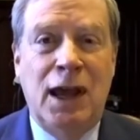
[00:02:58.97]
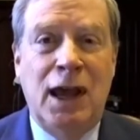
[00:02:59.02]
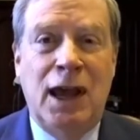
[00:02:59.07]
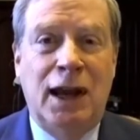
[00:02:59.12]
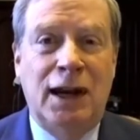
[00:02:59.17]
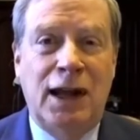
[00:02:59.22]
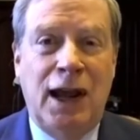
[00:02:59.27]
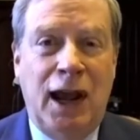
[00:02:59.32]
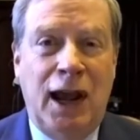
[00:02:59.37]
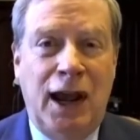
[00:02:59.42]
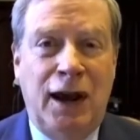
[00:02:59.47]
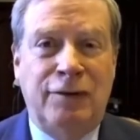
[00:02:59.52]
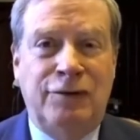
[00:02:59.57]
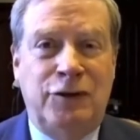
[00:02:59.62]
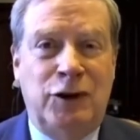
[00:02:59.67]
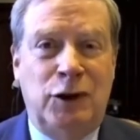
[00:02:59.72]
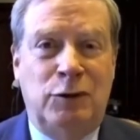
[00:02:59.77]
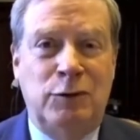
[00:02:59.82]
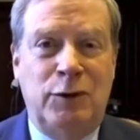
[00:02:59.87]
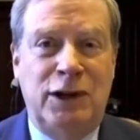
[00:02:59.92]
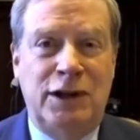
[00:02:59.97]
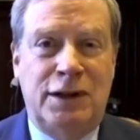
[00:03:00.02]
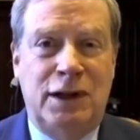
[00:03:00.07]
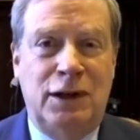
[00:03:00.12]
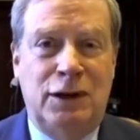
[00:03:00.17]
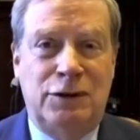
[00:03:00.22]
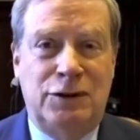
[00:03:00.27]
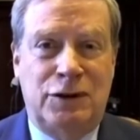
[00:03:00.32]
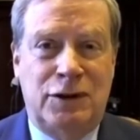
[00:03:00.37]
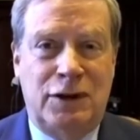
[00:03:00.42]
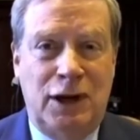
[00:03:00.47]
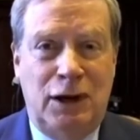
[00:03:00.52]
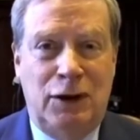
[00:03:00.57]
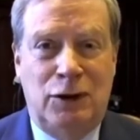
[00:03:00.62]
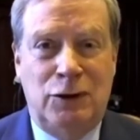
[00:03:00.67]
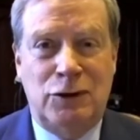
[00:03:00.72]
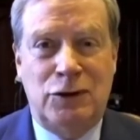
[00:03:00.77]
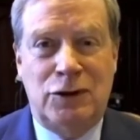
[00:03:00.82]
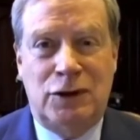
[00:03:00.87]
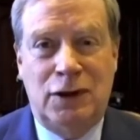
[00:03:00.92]
and after retail
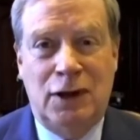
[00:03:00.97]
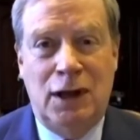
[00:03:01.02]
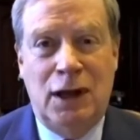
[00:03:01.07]
sales